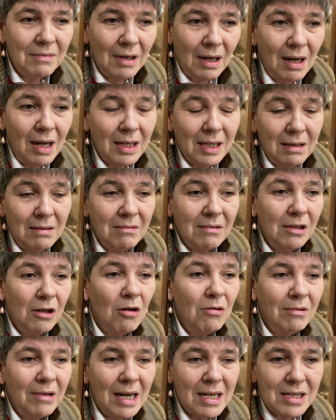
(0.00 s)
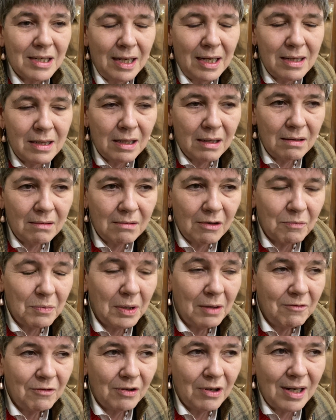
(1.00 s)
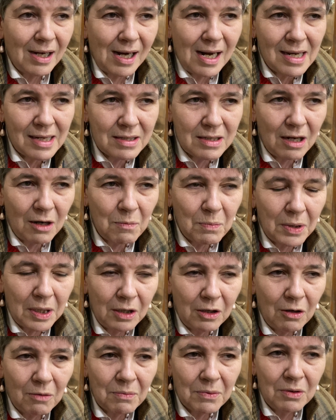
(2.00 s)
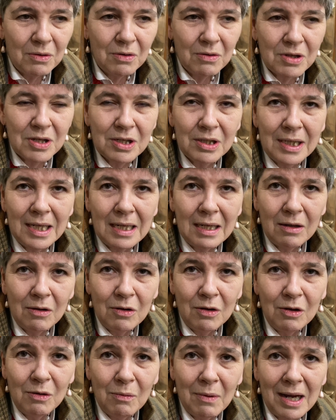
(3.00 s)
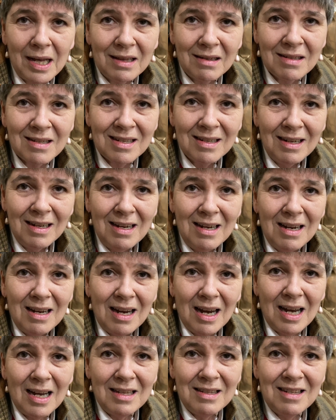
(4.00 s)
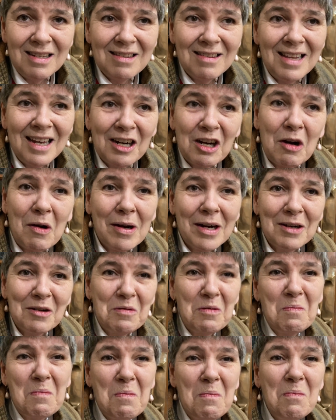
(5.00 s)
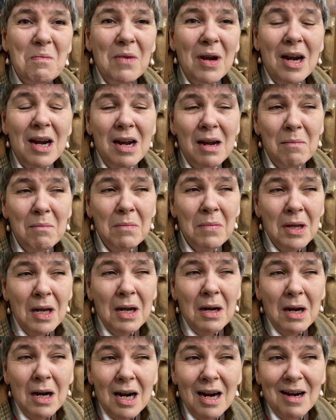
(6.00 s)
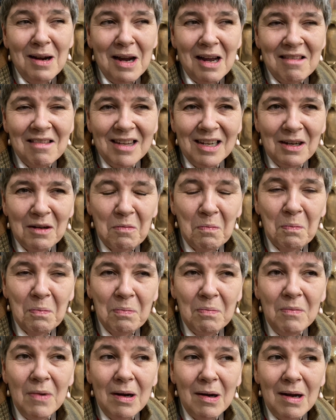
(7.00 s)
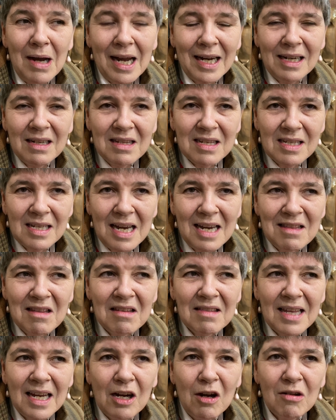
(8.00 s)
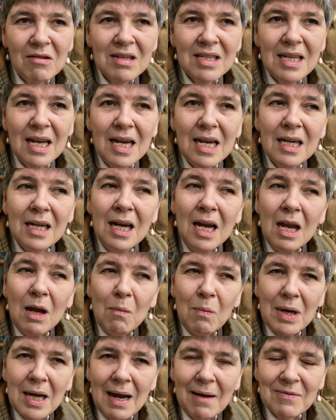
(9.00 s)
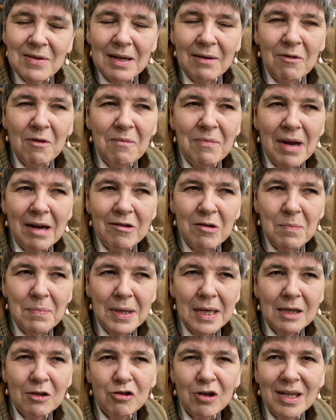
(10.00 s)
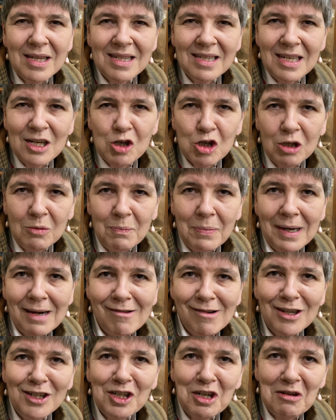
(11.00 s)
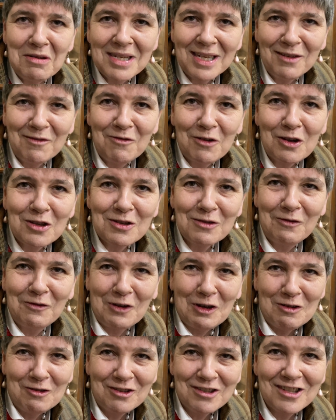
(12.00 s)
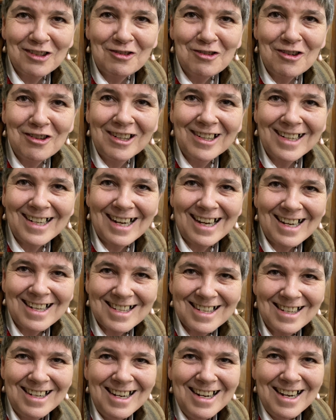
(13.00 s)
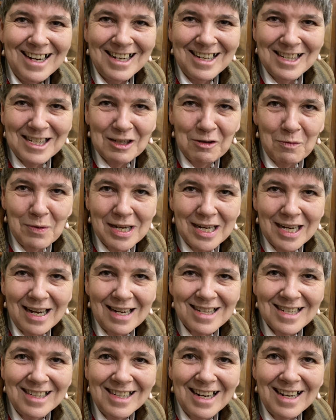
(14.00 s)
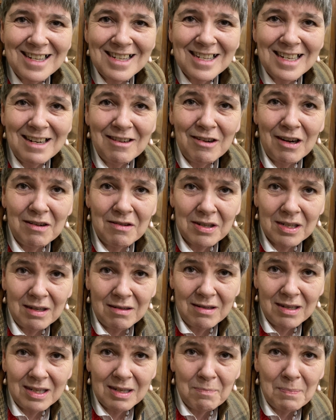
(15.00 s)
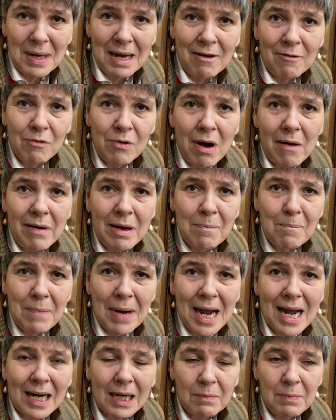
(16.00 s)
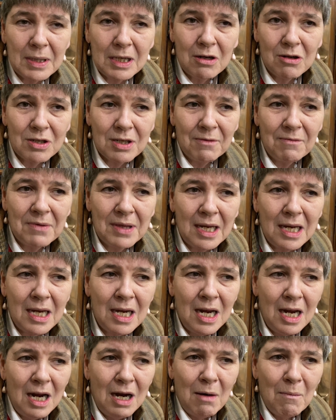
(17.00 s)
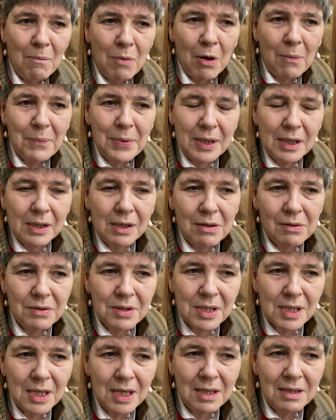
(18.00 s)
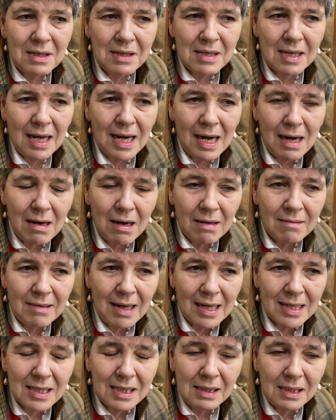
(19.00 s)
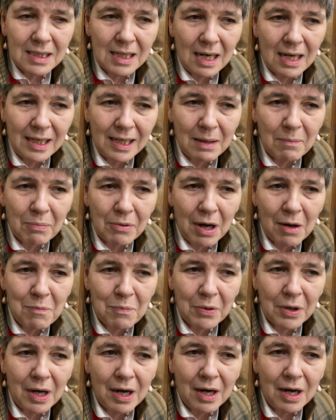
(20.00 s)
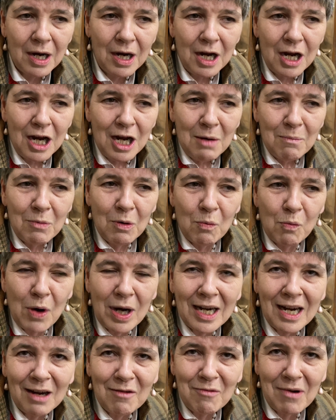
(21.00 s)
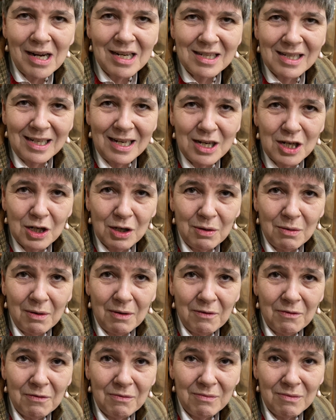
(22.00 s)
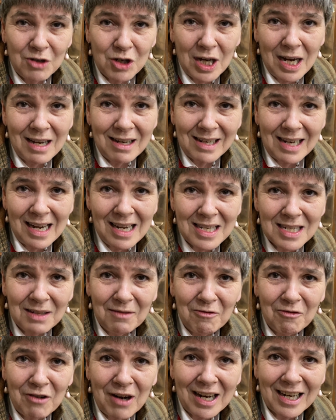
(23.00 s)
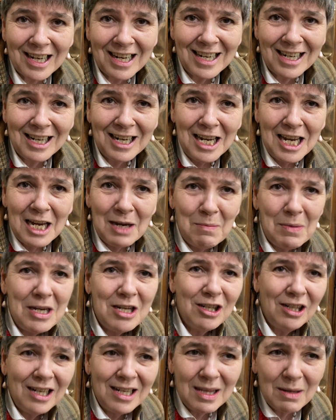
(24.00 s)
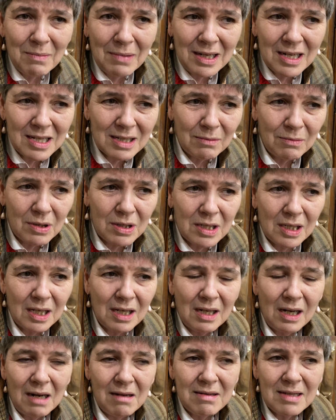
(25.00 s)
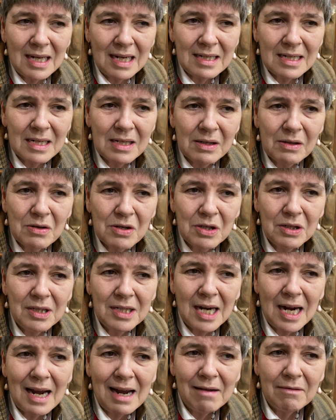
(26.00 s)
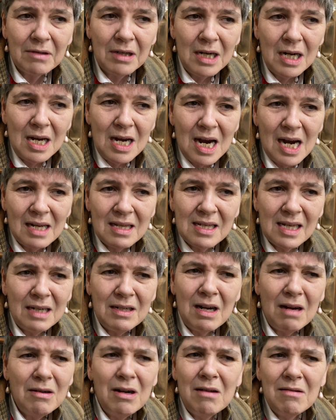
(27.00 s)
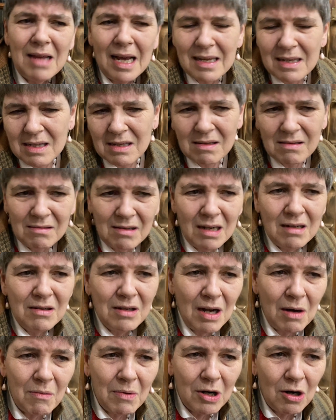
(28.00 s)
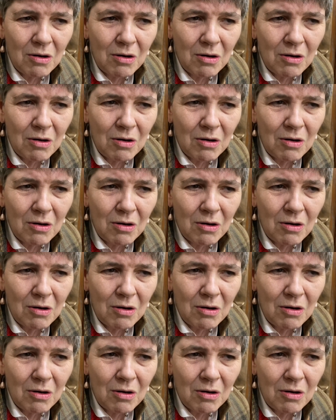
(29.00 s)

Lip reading: I can congratulate the government for at last opening up the North Sea oil wells, and they're quite, I think I can say that they are saying we have to have a very big transition period using fossil fuels and oil and gas until we get to net zero. So there's a bit of rowing back because of the popular concerns there, and that's entirely appropriate. But when I raised the issue of shale gas and fracking, immediately the minister wanted to close that discussion down and say, no, we're